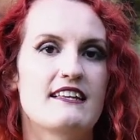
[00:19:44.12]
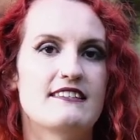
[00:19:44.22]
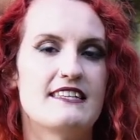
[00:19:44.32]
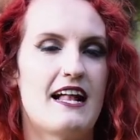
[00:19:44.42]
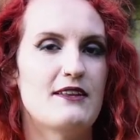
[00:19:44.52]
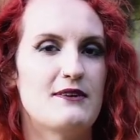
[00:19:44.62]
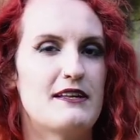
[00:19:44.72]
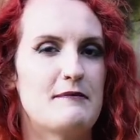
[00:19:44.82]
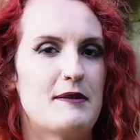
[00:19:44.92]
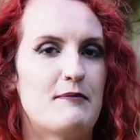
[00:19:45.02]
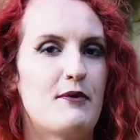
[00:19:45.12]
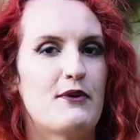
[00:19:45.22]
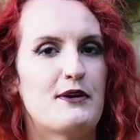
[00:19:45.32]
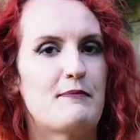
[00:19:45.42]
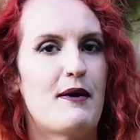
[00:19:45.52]
tell you a little bit
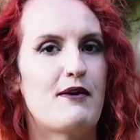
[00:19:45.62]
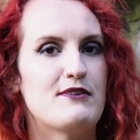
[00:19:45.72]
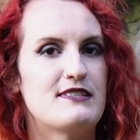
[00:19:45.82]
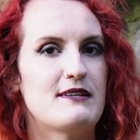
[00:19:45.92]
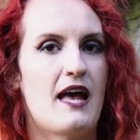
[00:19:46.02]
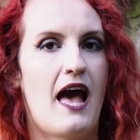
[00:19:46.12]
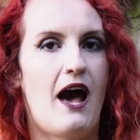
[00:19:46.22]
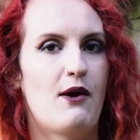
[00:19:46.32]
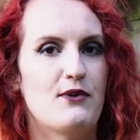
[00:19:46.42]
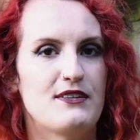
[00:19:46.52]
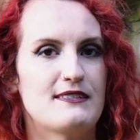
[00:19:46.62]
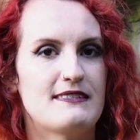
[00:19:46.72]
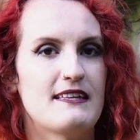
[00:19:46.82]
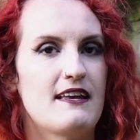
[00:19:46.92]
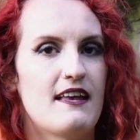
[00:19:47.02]
more about how
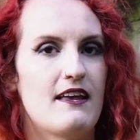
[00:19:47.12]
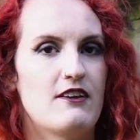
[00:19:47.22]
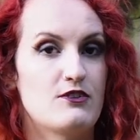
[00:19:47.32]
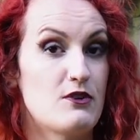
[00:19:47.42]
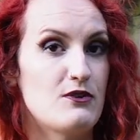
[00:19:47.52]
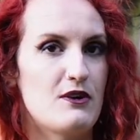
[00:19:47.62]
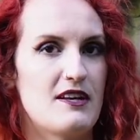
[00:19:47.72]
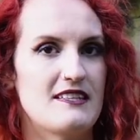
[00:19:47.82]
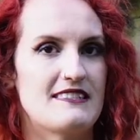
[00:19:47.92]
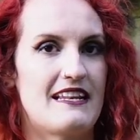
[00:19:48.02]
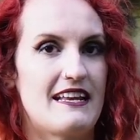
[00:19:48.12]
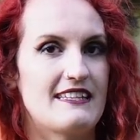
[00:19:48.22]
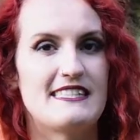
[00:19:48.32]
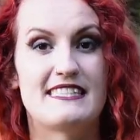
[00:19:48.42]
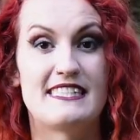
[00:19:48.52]
this genre is like
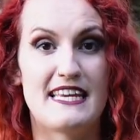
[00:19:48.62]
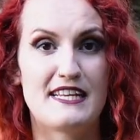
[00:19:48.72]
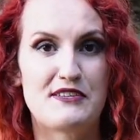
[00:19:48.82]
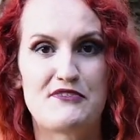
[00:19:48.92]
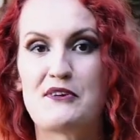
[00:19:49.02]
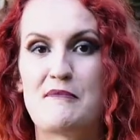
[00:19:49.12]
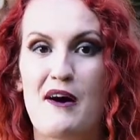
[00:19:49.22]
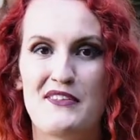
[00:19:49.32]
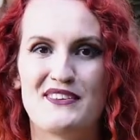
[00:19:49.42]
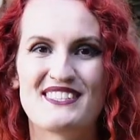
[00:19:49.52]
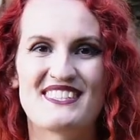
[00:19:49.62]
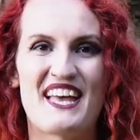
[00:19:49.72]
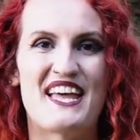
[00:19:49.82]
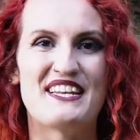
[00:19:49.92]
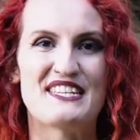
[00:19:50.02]
distinct from others
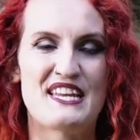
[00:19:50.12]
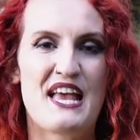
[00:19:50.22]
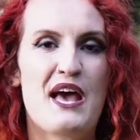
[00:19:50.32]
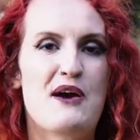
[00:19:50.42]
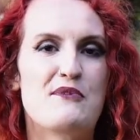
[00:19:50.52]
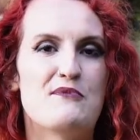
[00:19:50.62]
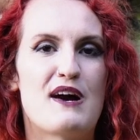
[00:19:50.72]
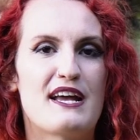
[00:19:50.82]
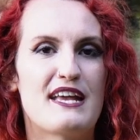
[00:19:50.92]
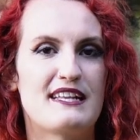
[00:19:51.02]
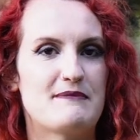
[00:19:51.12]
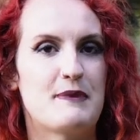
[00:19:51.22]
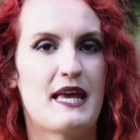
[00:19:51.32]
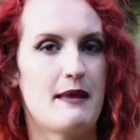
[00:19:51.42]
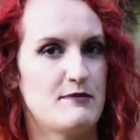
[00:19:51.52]
and why it
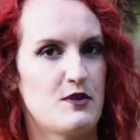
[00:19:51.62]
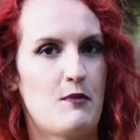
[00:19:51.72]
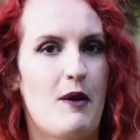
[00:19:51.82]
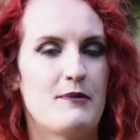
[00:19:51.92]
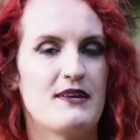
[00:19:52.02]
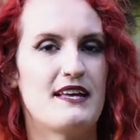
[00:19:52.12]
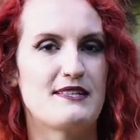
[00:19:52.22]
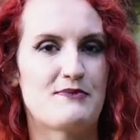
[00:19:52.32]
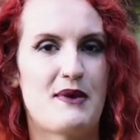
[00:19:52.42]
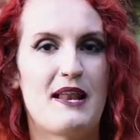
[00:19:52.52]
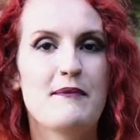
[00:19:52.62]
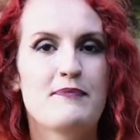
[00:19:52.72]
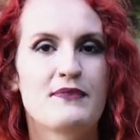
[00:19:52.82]
became so popular as well.